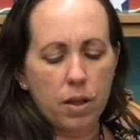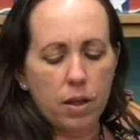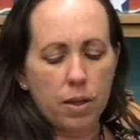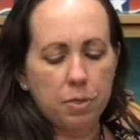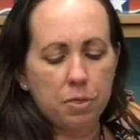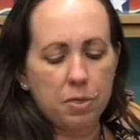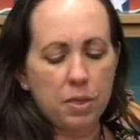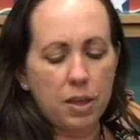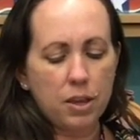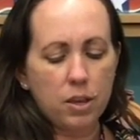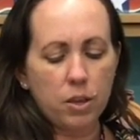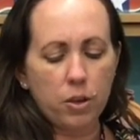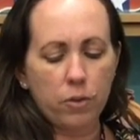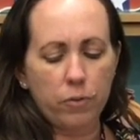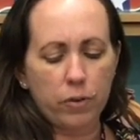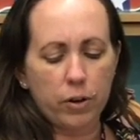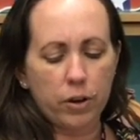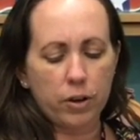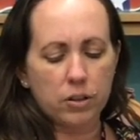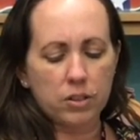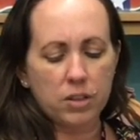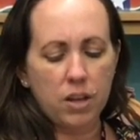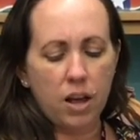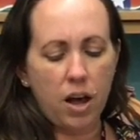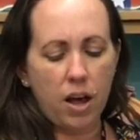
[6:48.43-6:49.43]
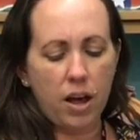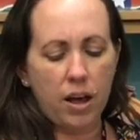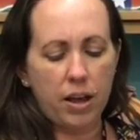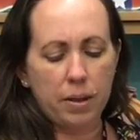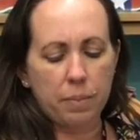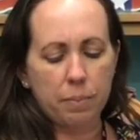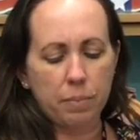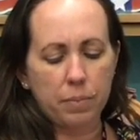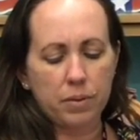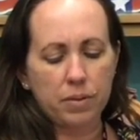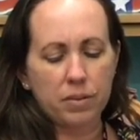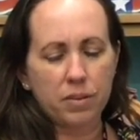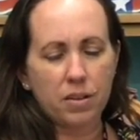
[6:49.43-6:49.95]
Thank you for your
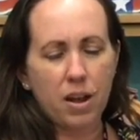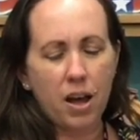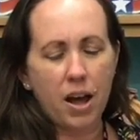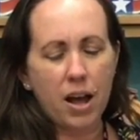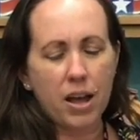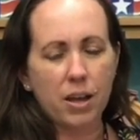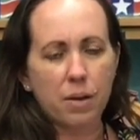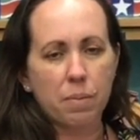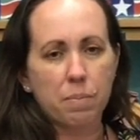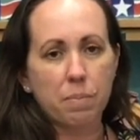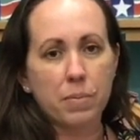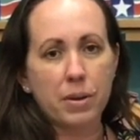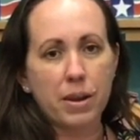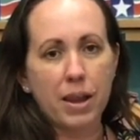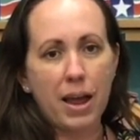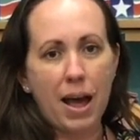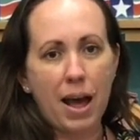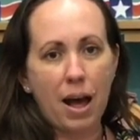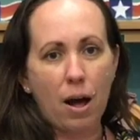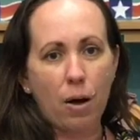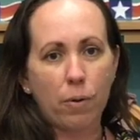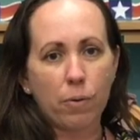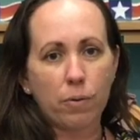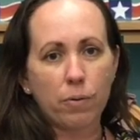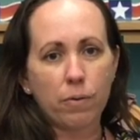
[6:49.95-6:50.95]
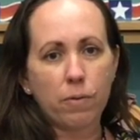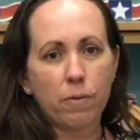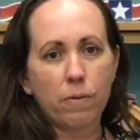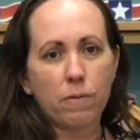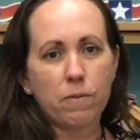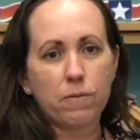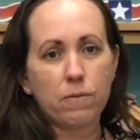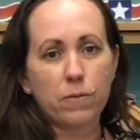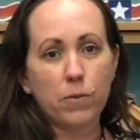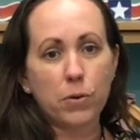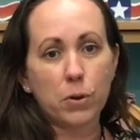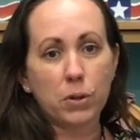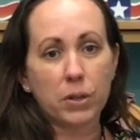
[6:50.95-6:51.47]
time. I am now
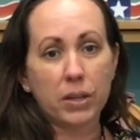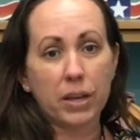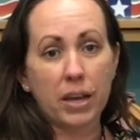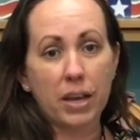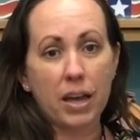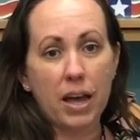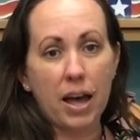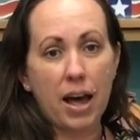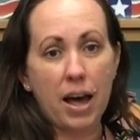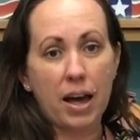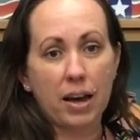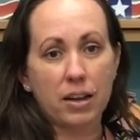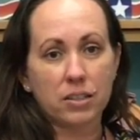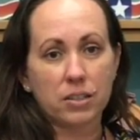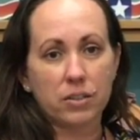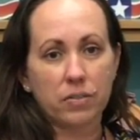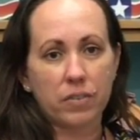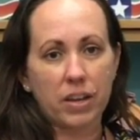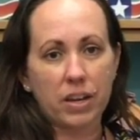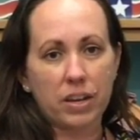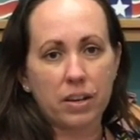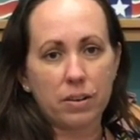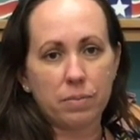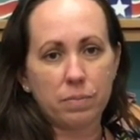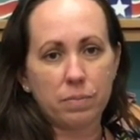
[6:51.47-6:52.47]
fully activated.